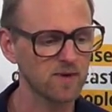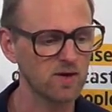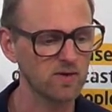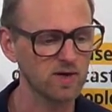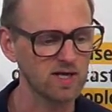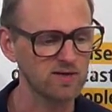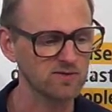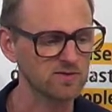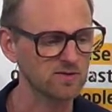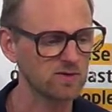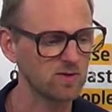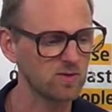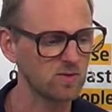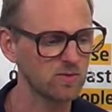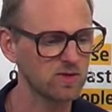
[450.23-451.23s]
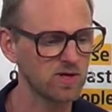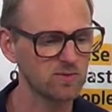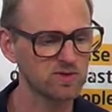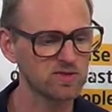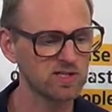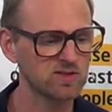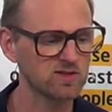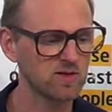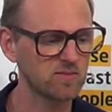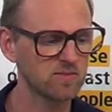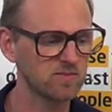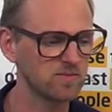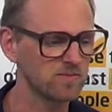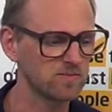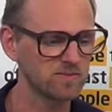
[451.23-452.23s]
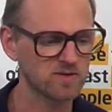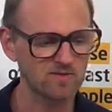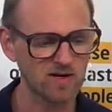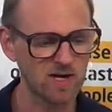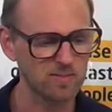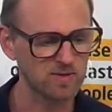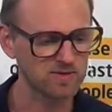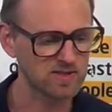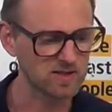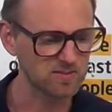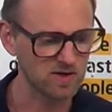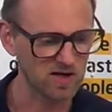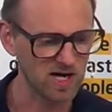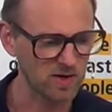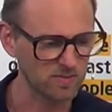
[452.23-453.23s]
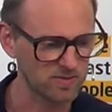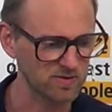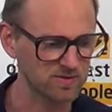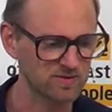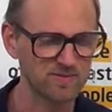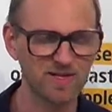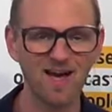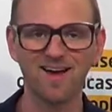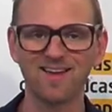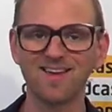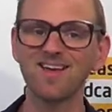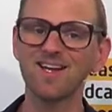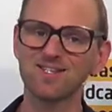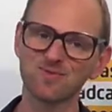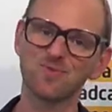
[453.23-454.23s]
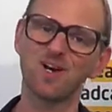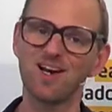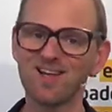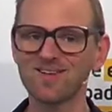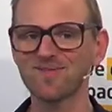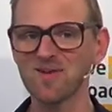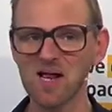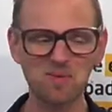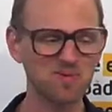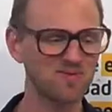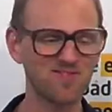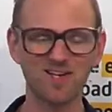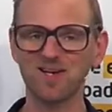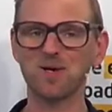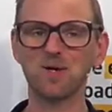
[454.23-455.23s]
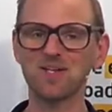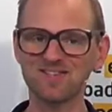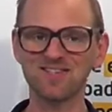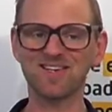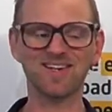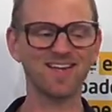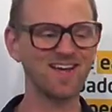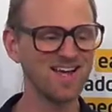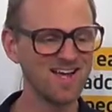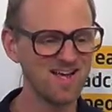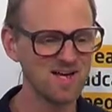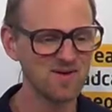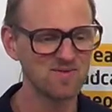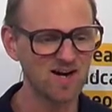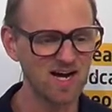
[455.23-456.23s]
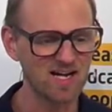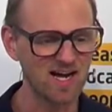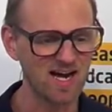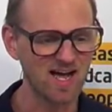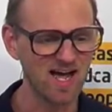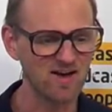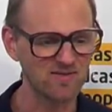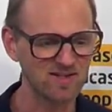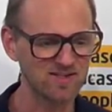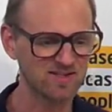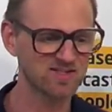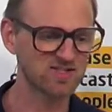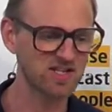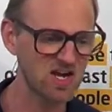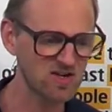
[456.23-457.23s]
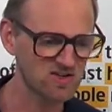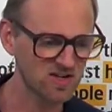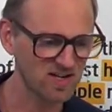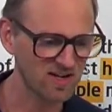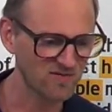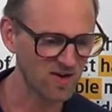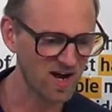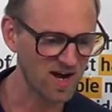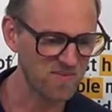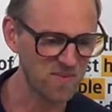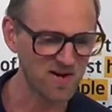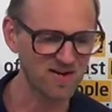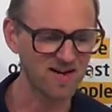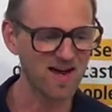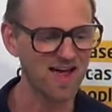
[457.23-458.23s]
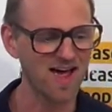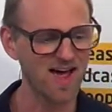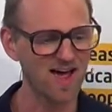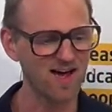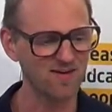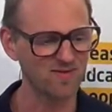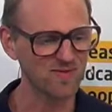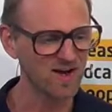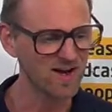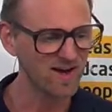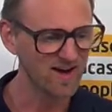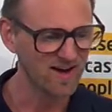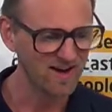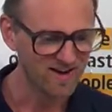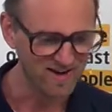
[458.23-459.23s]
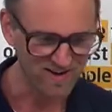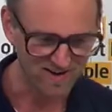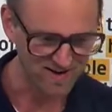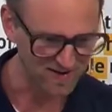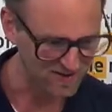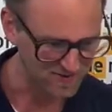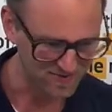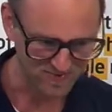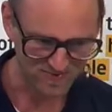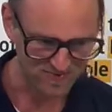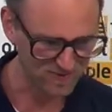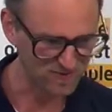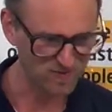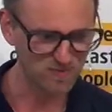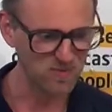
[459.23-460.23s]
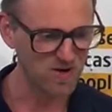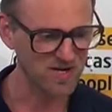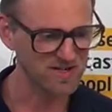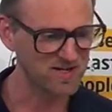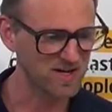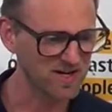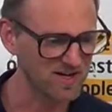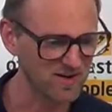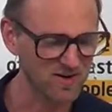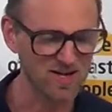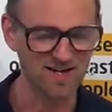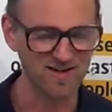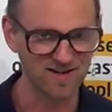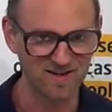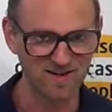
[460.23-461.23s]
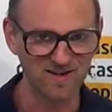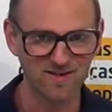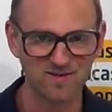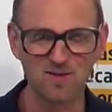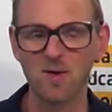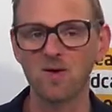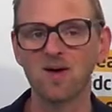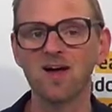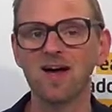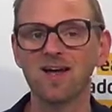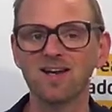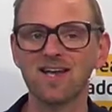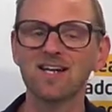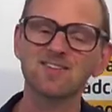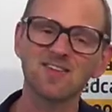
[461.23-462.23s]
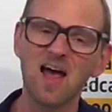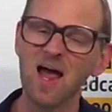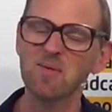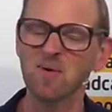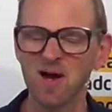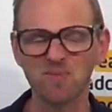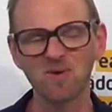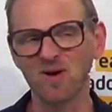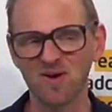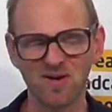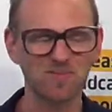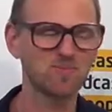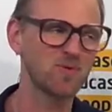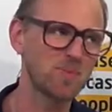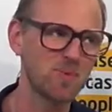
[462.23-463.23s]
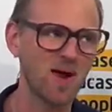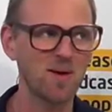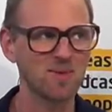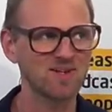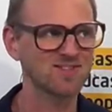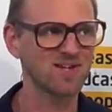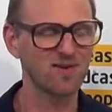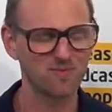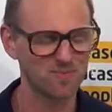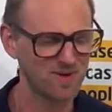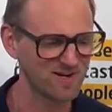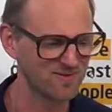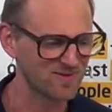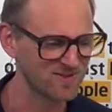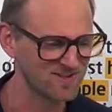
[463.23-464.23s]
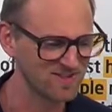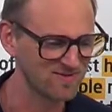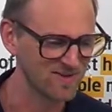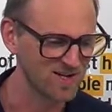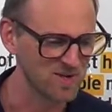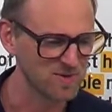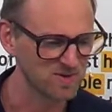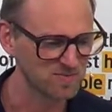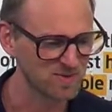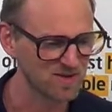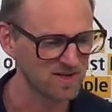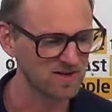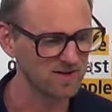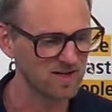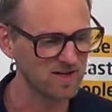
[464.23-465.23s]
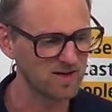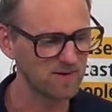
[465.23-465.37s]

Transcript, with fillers: okay, so here we see some developer debug output. Yeah, it's really a developer video, isn't it? Right, I have a staging environment. I have whatnot. Okay, so next time I'm gonna prepare myself better for these videos. But,